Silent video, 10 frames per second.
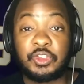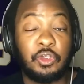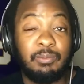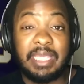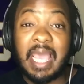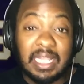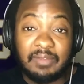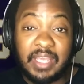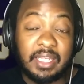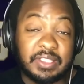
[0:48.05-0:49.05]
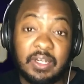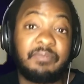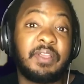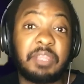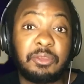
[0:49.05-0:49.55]
he'll soon be elevated to the
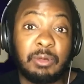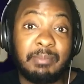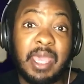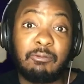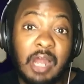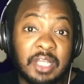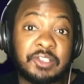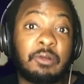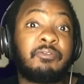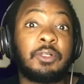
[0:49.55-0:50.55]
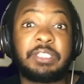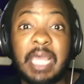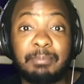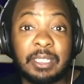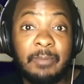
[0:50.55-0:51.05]
53-man roster for
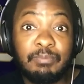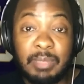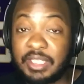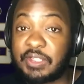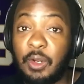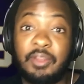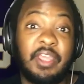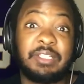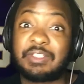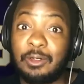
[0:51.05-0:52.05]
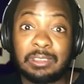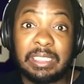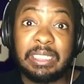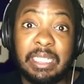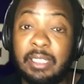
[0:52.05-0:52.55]
depth. Minnesota, they
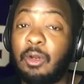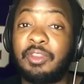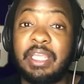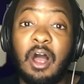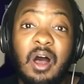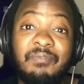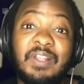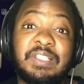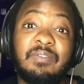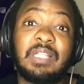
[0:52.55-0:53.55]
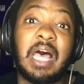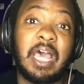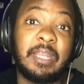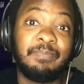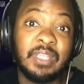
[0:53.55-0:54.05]
certainly need it on the offensive
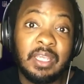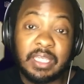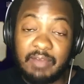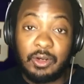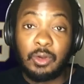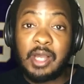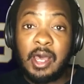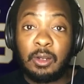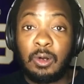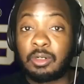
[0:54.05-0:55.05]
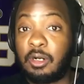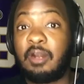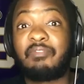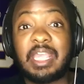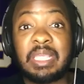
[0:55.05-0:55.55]
line. Kevin O'Connell,
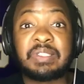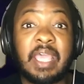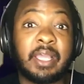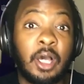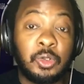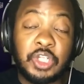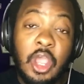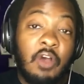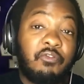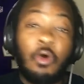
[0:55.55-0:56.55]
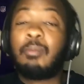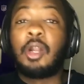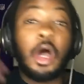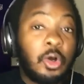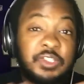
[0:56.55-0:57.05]
current Vikings head coach,
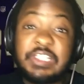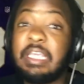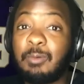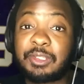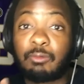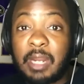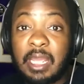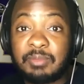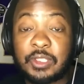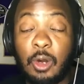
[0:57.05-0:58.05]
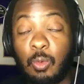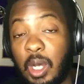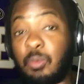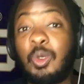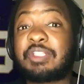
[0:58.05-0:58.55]
former OC with the Rams, so
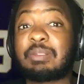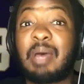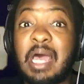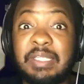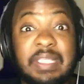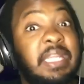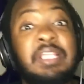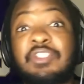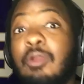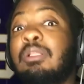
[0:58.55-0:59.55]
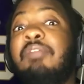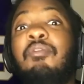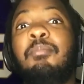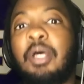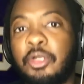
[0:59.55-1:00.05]
one would surmise that he's certainly
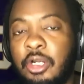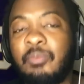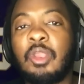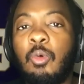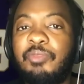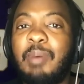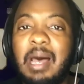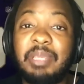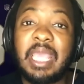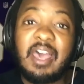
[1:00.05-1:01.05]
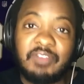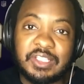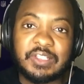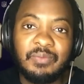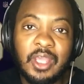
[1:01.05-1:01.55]
familiar with Bobby Evans.